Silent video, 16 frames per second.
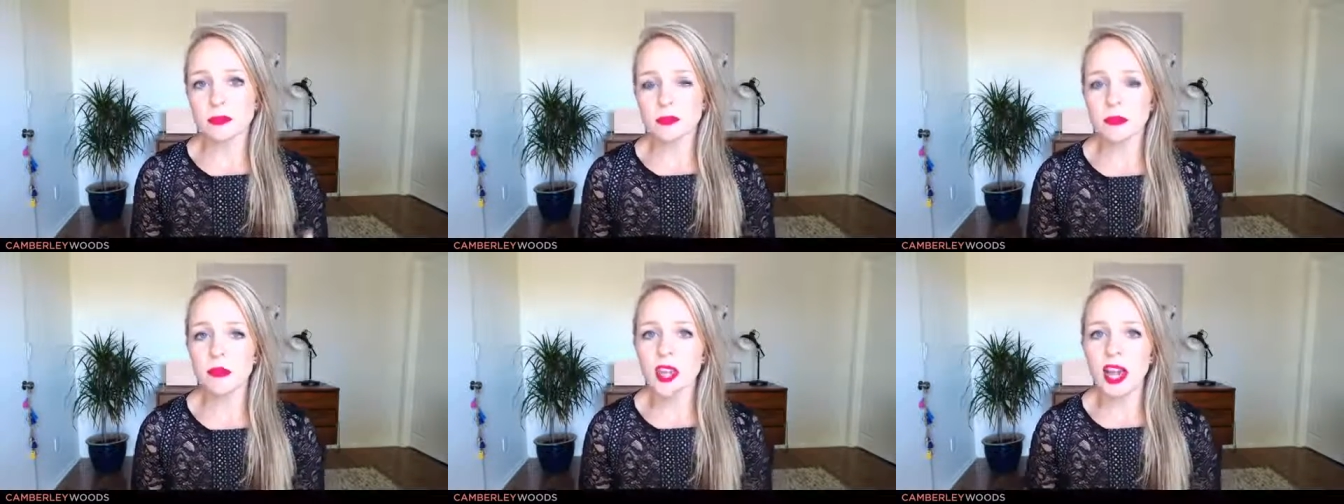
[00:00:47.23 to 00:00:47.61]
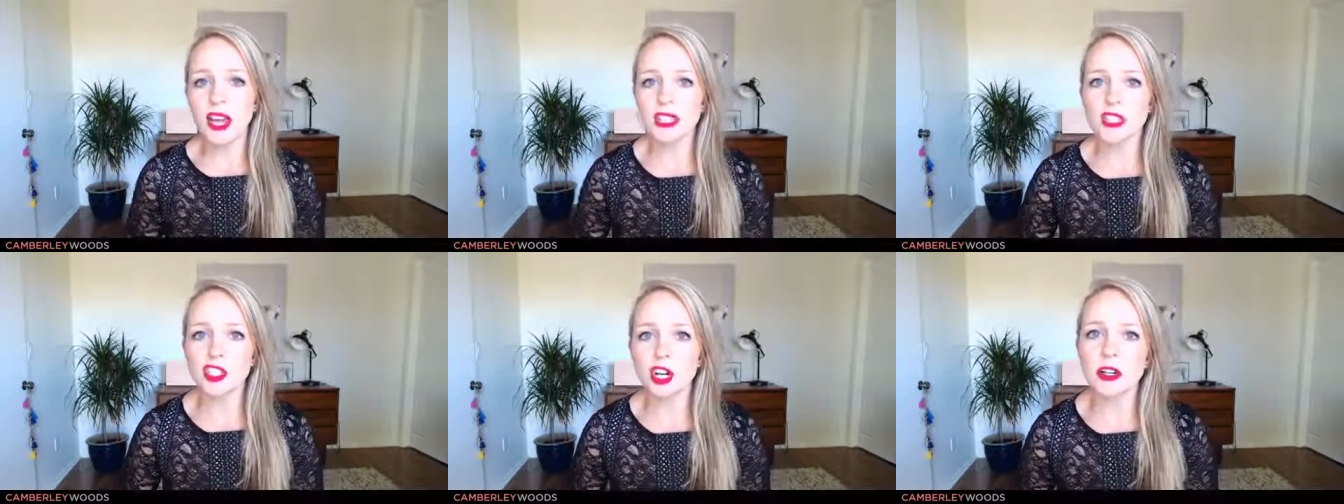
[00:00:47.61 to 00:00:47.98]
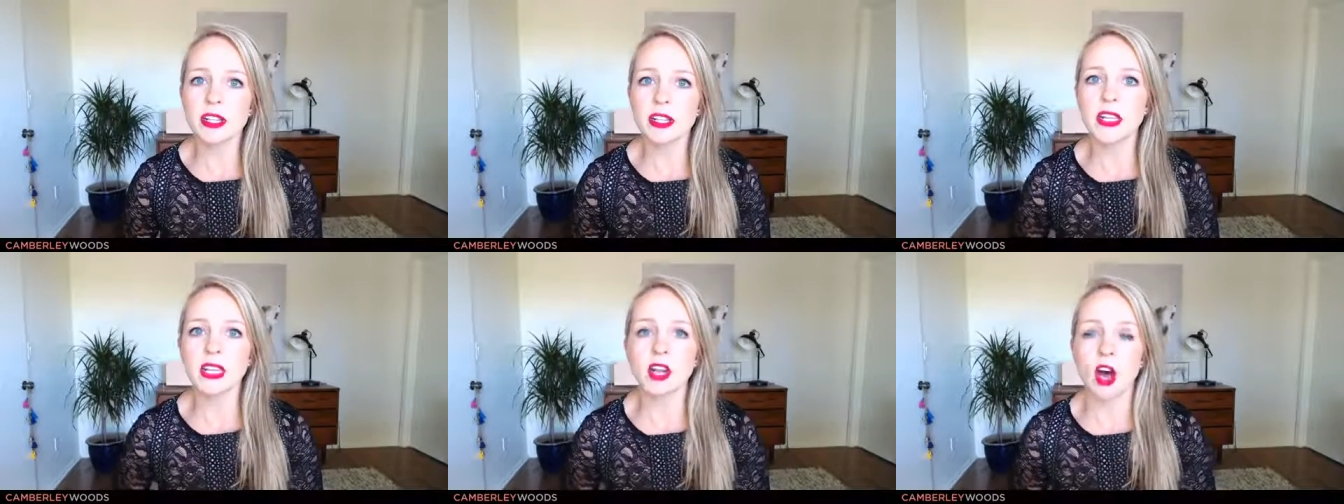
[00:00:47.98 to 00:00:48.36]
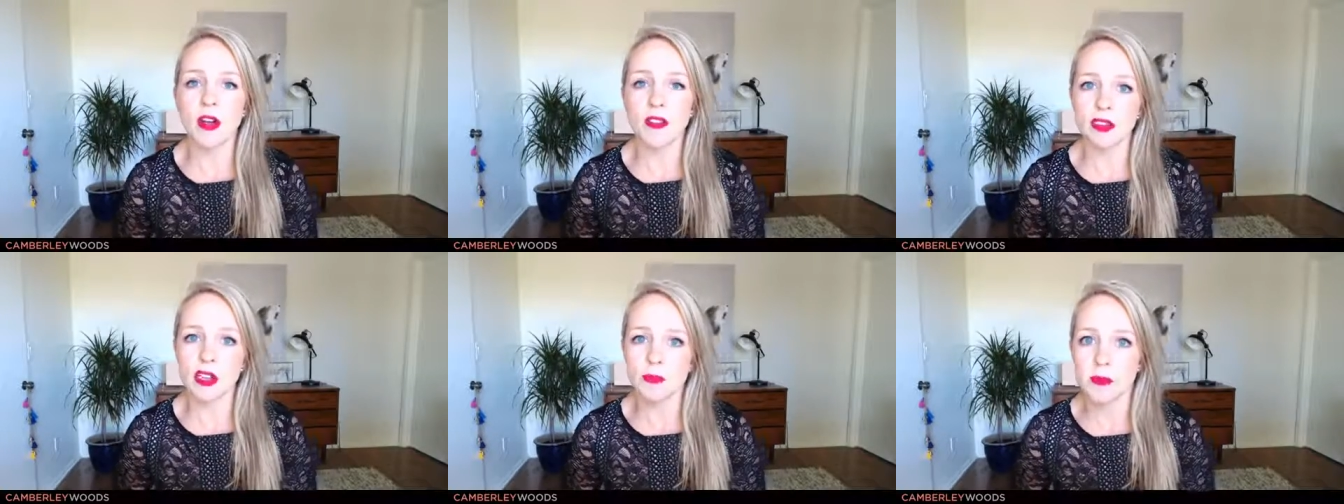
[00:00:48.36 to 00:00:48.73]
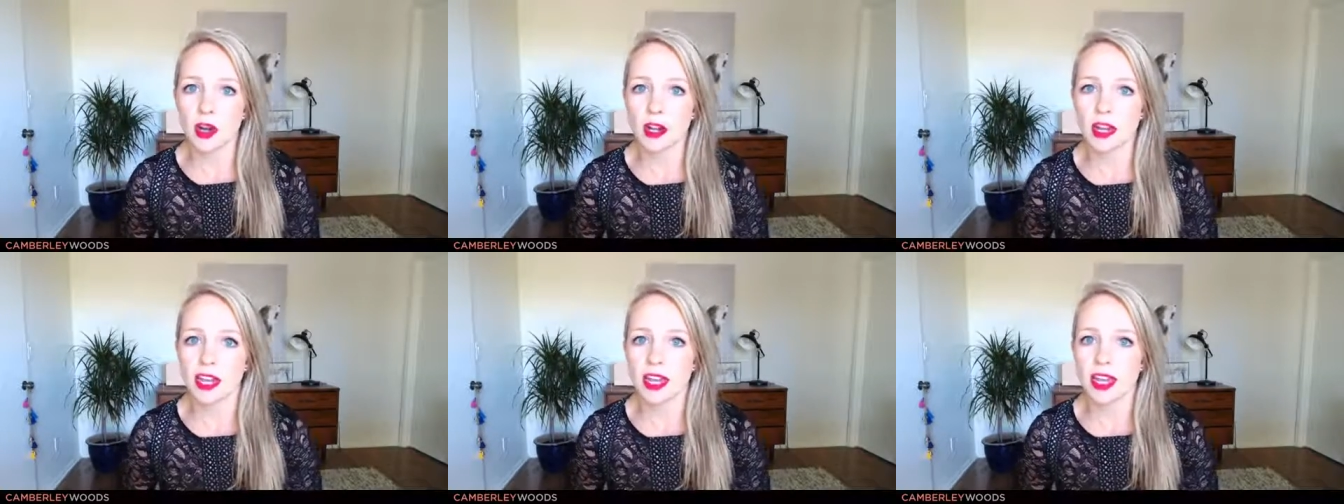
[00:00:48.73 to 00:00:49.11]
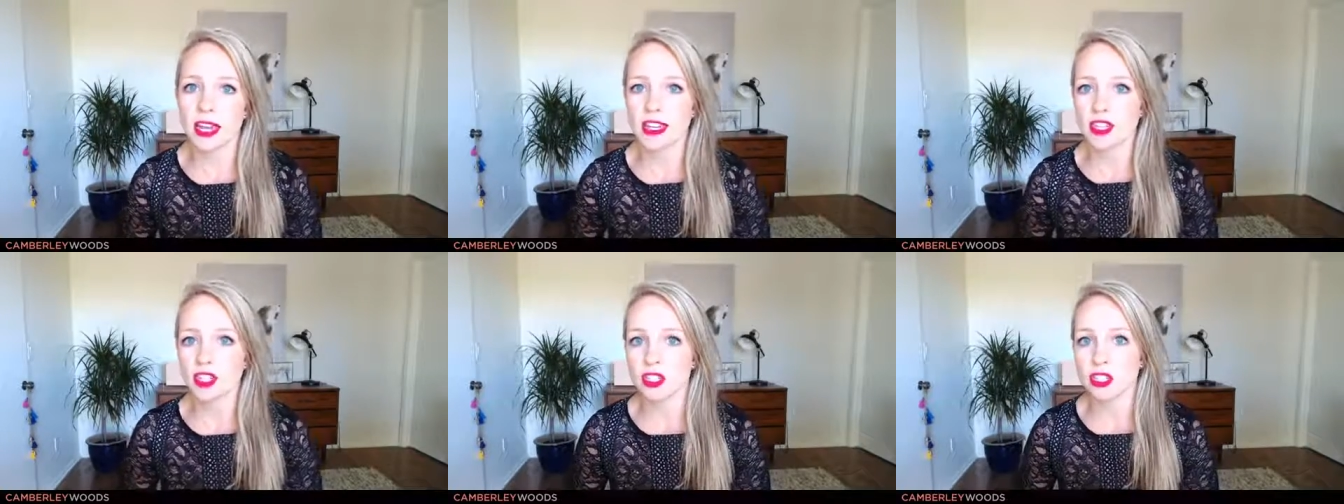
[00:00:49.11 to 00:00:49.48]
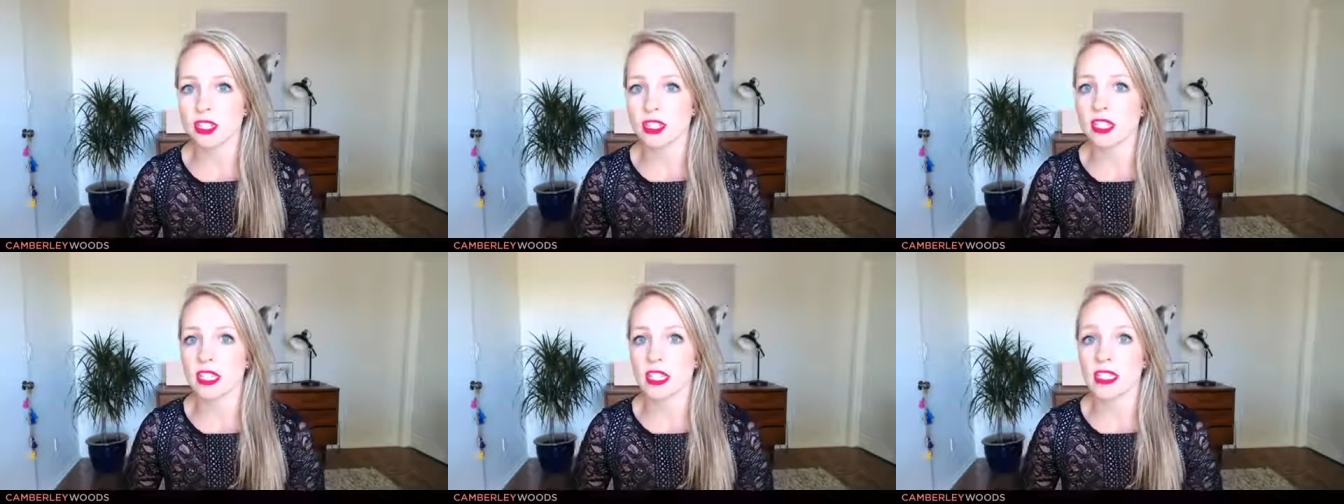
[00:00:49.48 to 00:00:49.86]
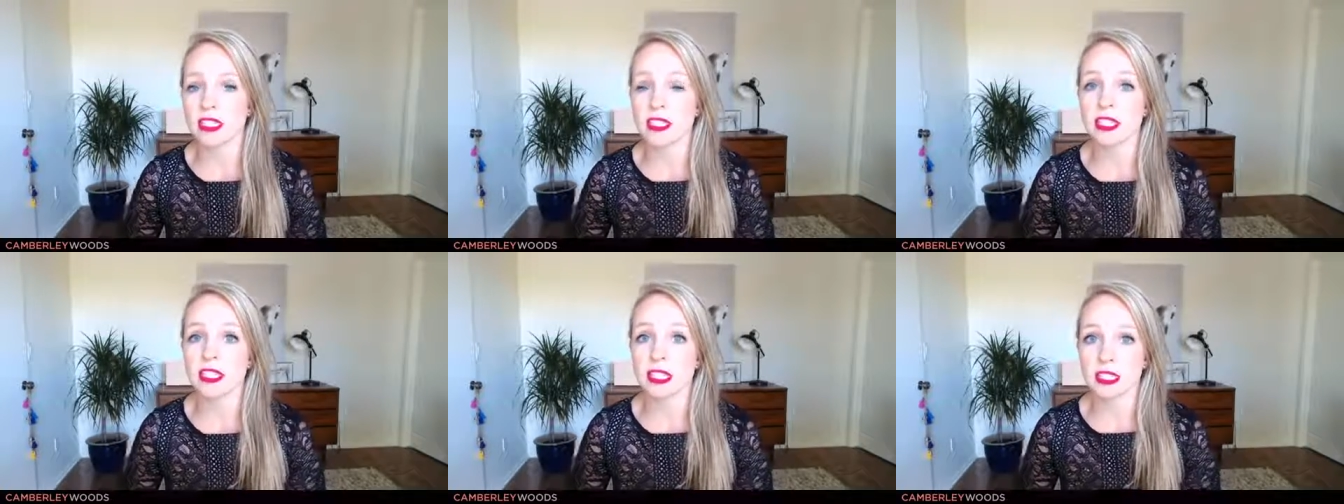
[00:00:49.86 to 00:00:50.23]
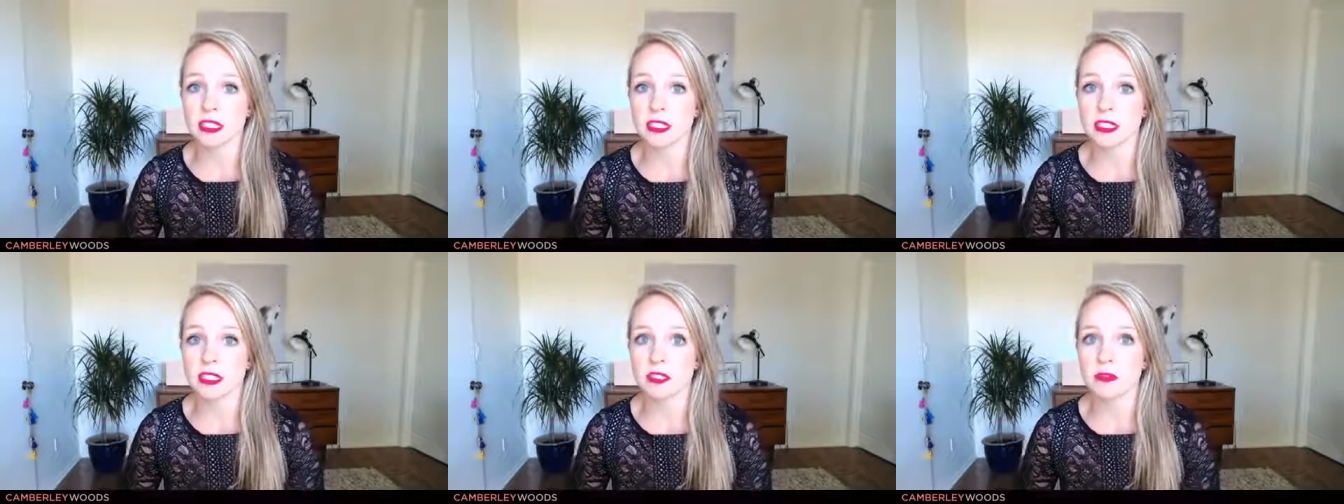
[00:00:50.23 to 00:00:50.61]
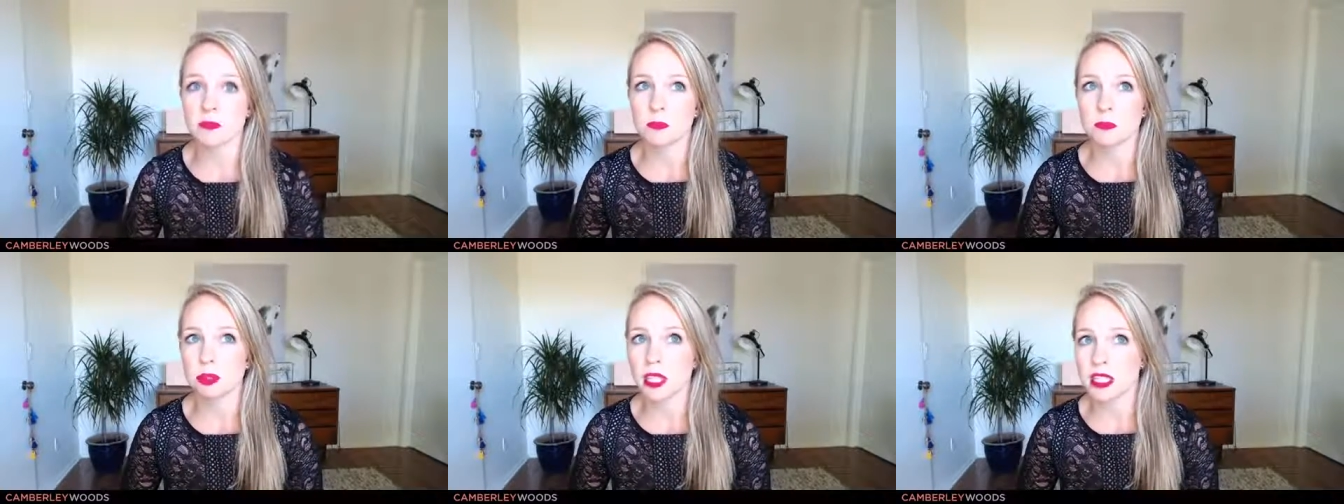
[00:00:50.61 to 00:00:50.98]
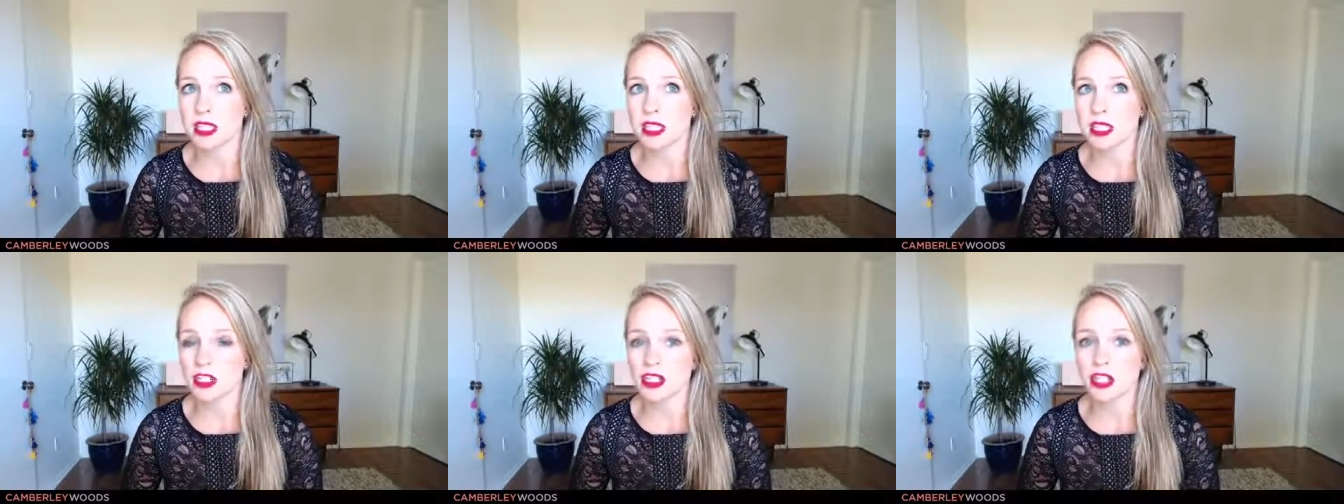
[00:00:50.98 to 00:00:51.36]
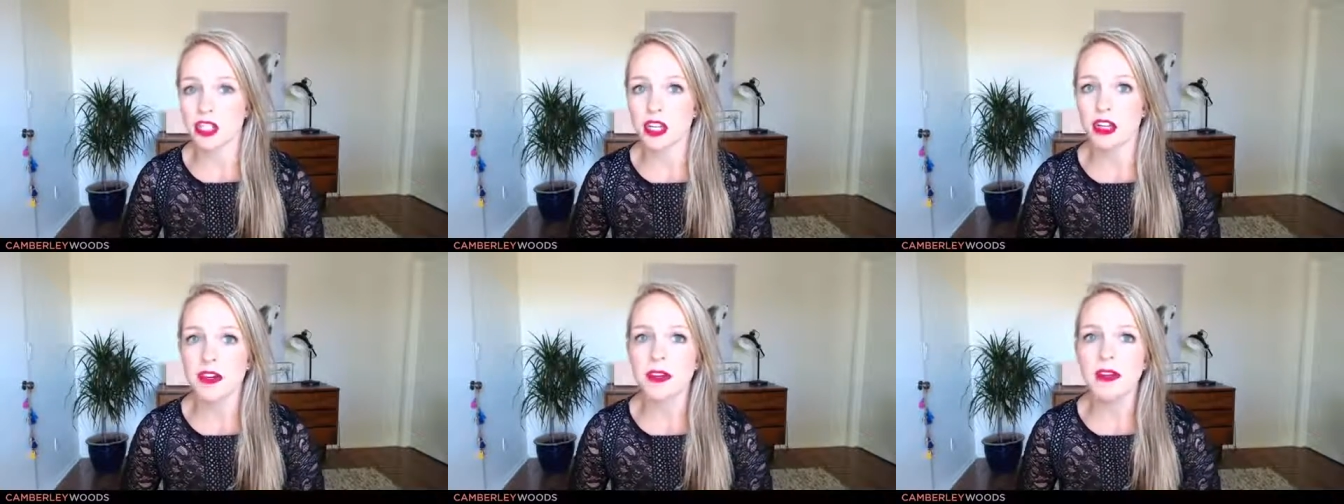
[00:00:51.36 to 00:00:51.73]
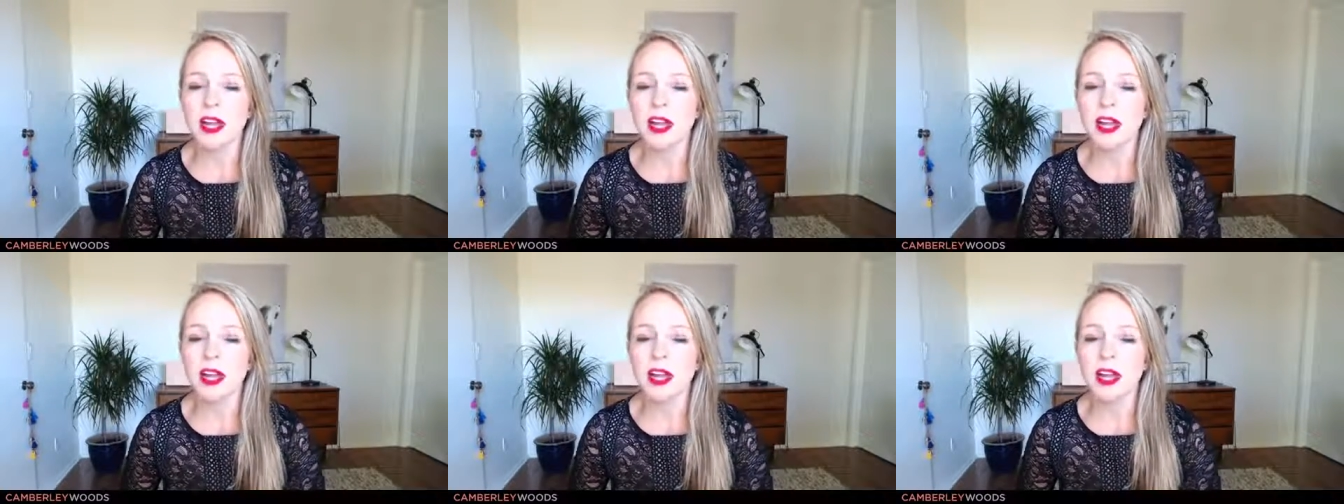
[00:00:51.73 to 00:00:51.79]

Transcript: I started an online marketing agency 6+ years ago.